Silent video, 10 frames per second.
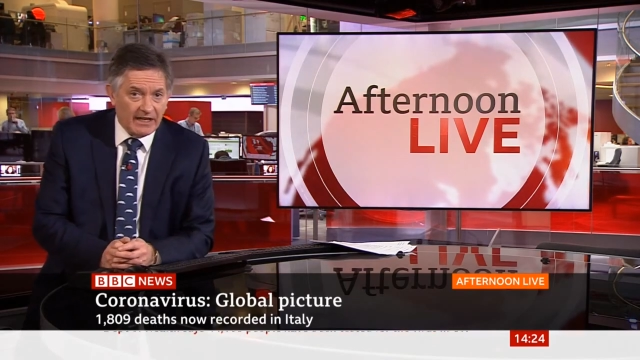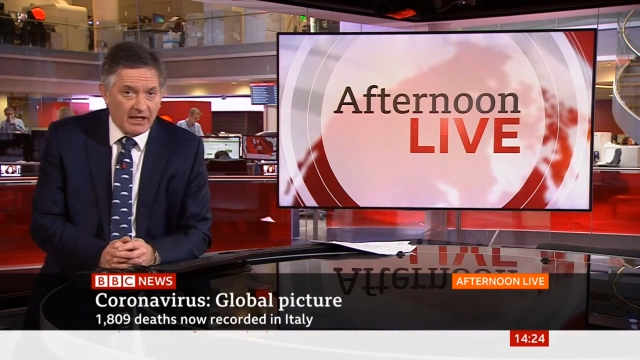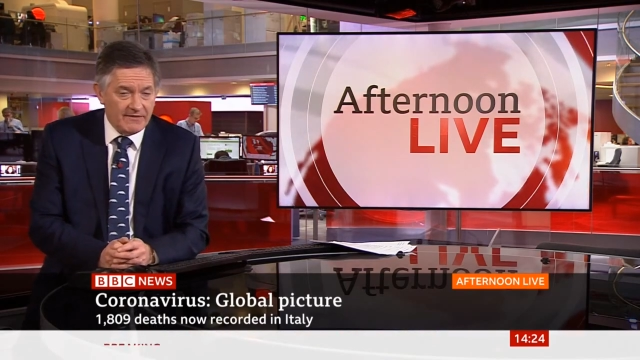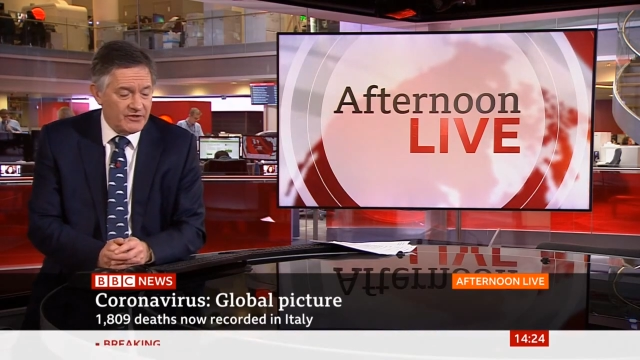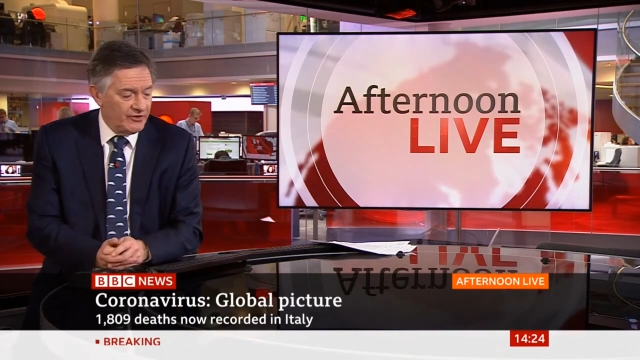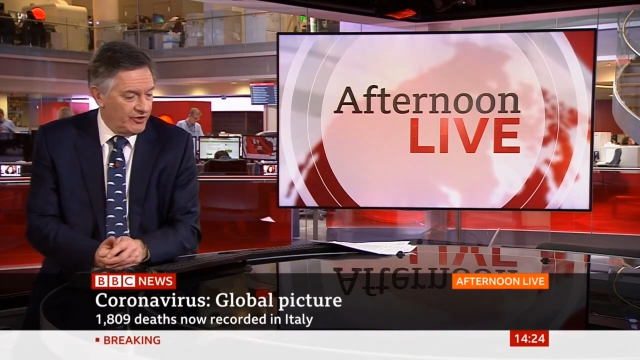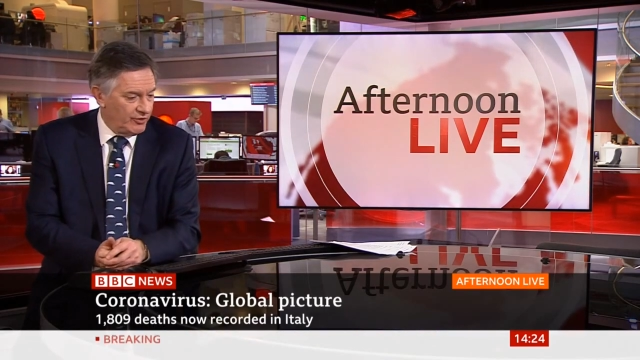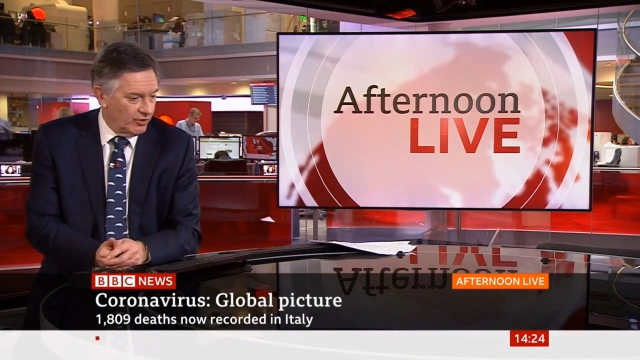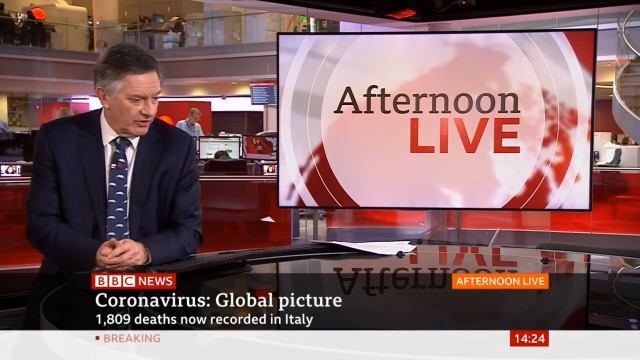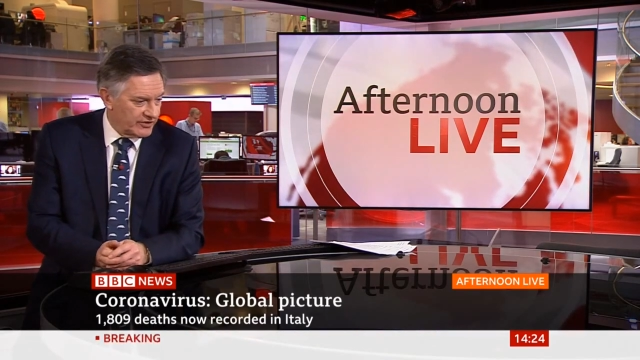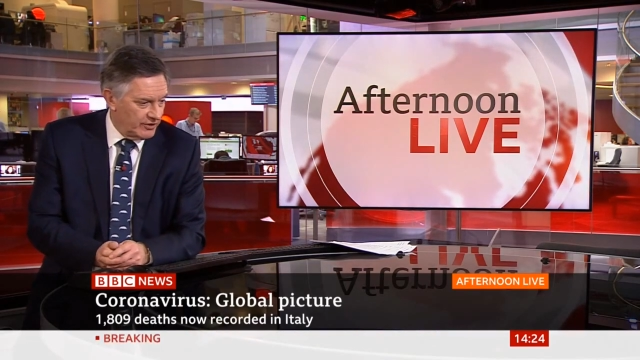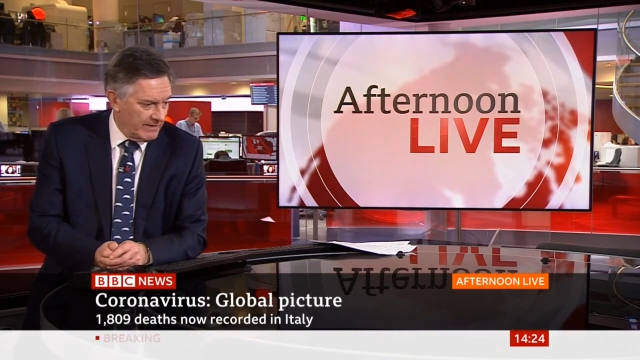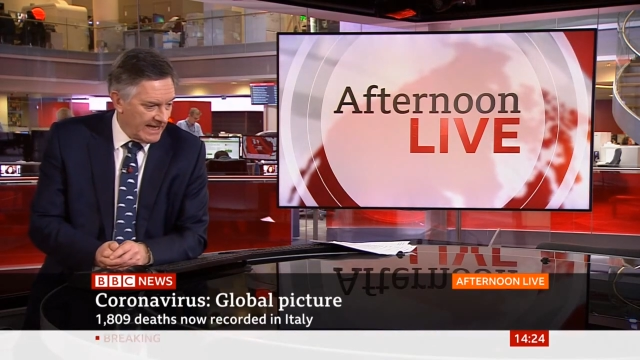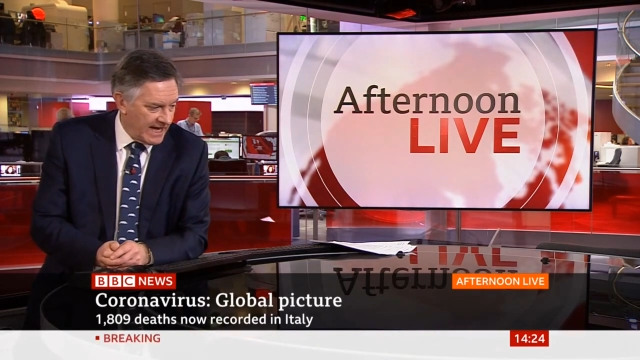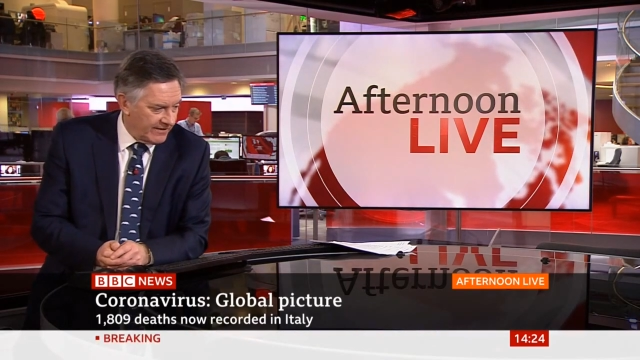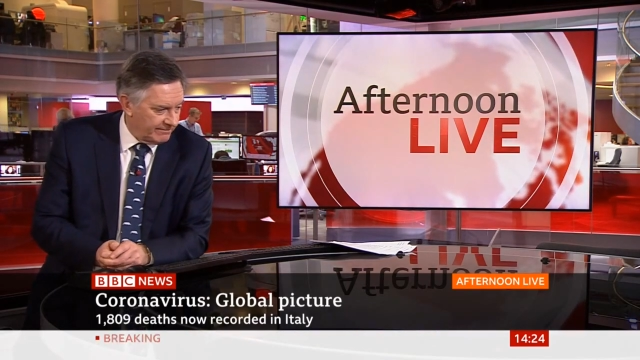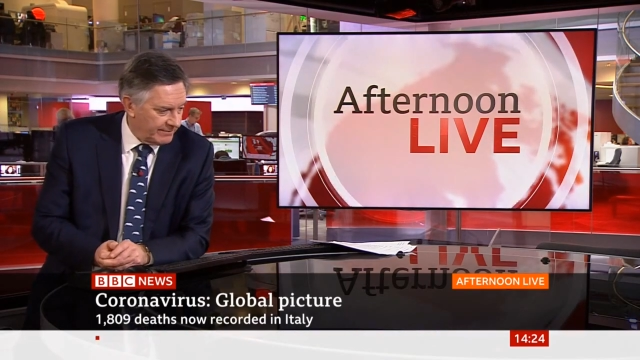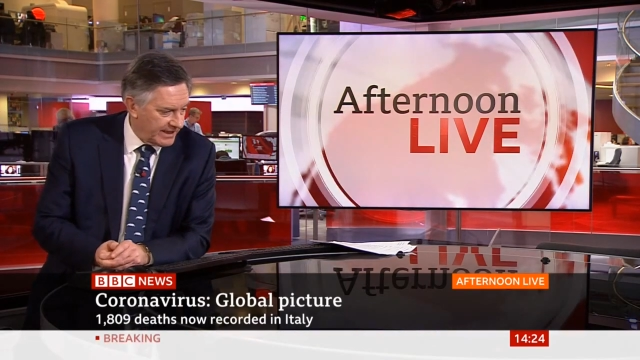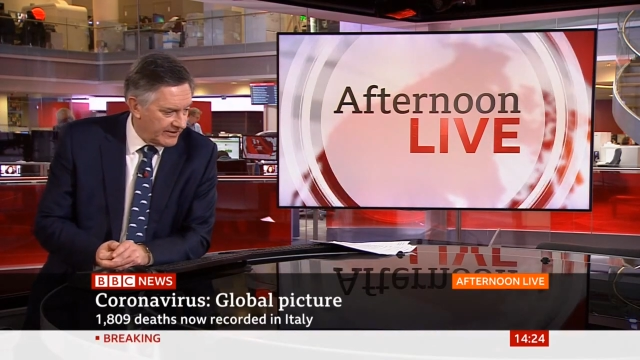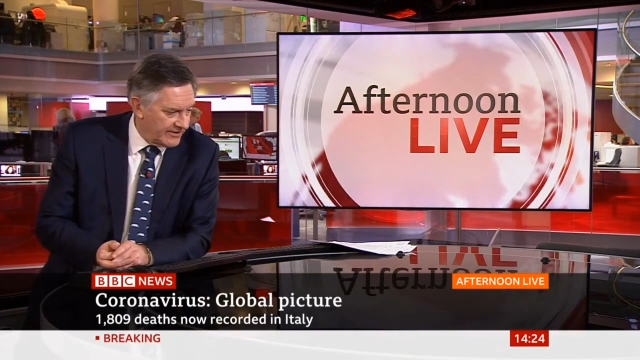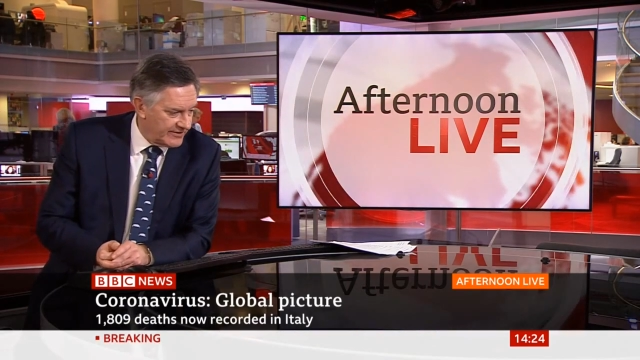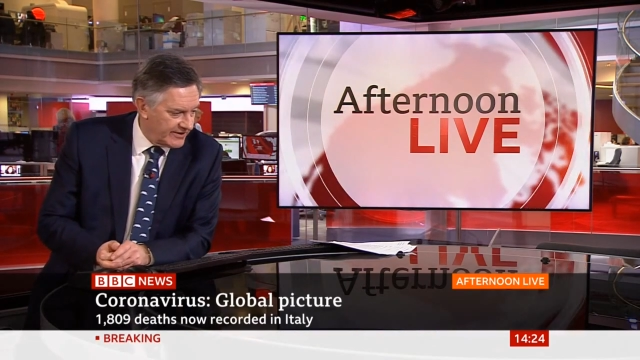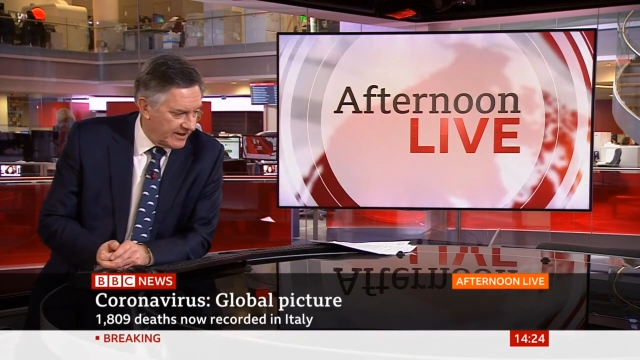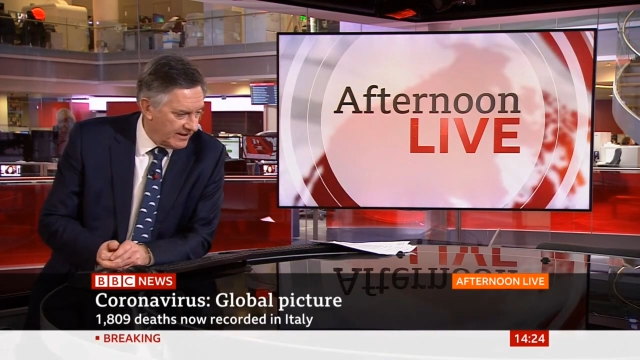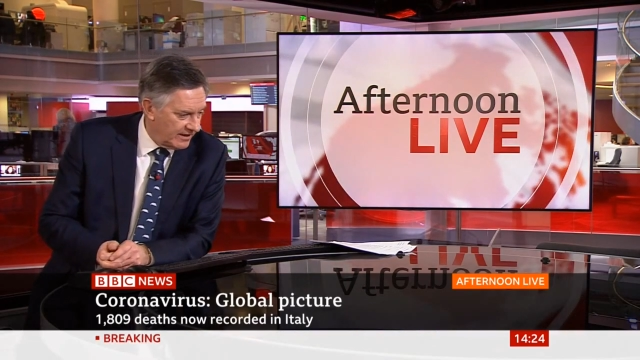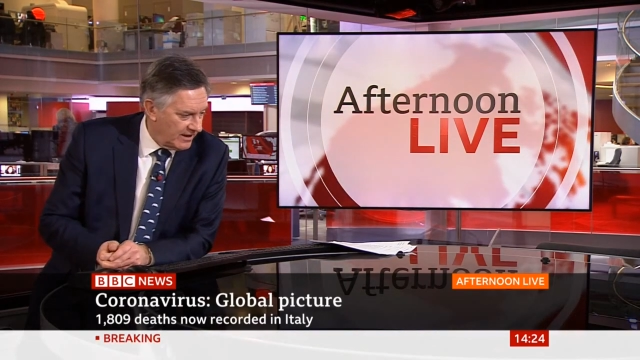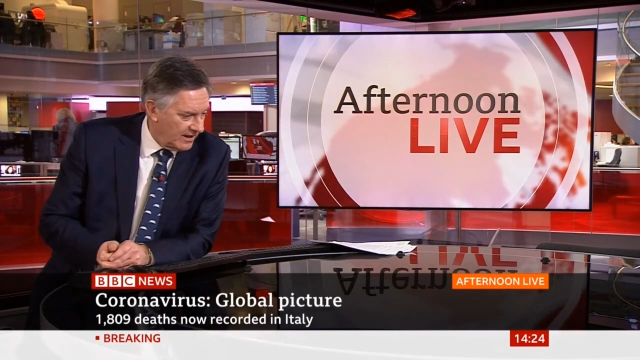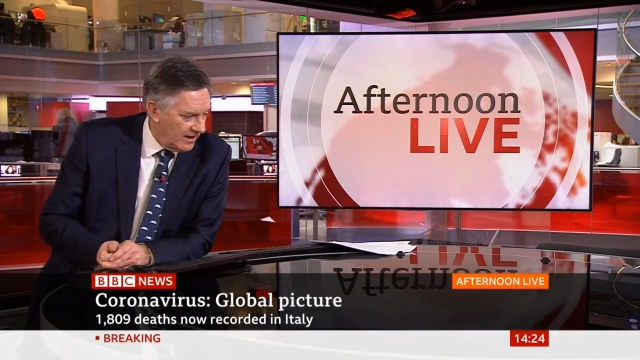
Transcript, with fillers: live to New York, to Manhattan, because uh,